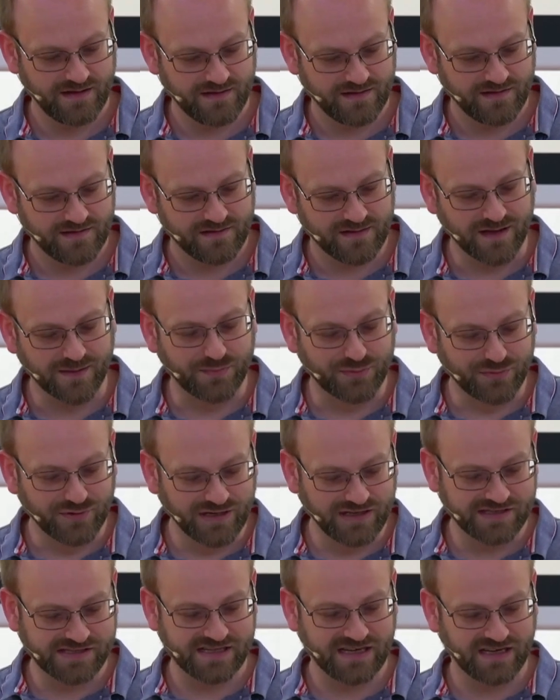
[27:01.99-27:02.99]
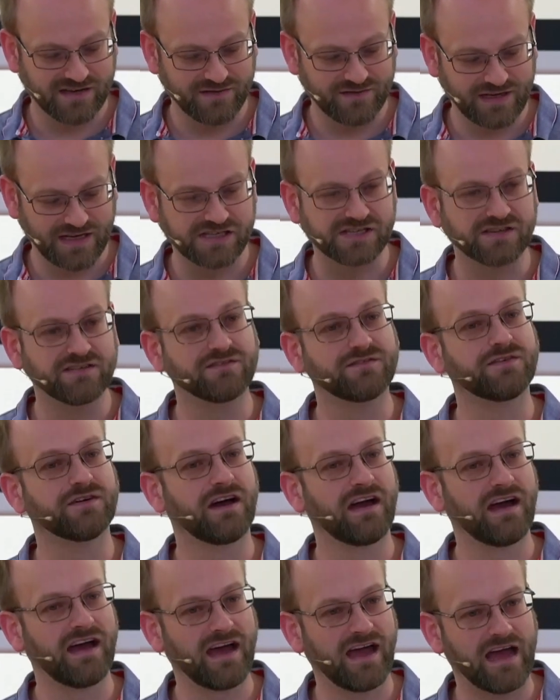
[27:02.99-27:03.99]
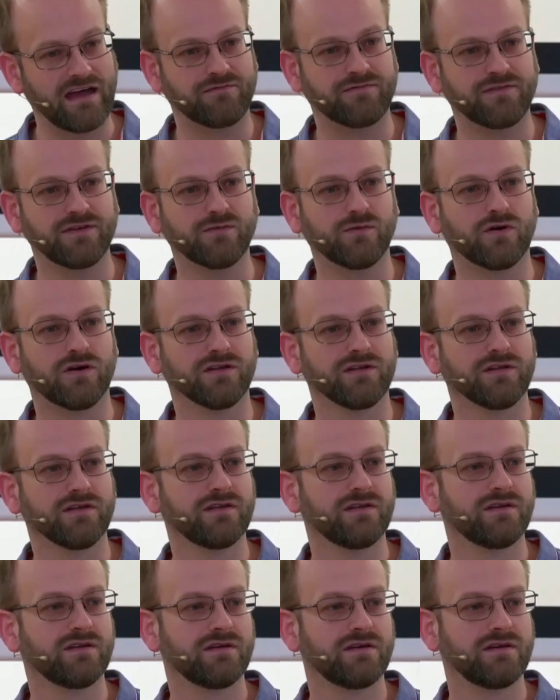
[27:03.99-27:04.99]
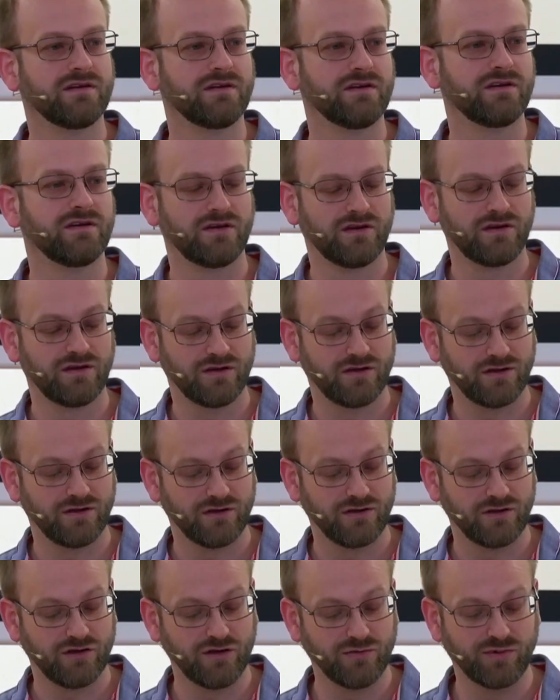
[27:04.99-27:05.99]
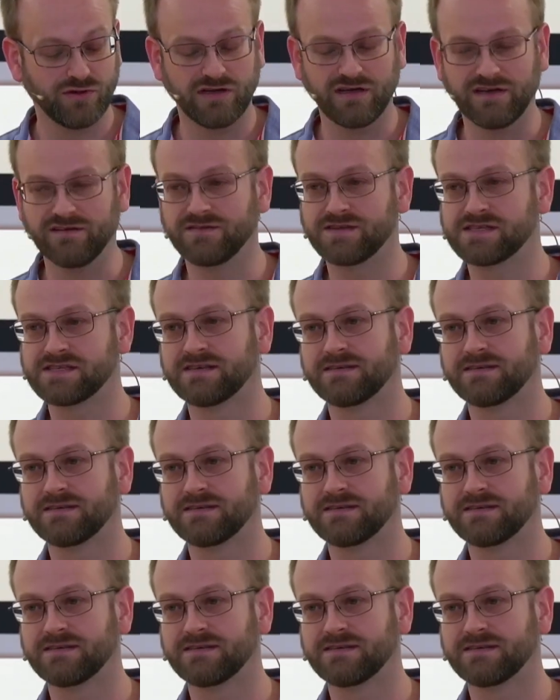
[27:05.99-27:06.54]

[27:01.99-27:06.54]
that brings salvation for everyone who believes.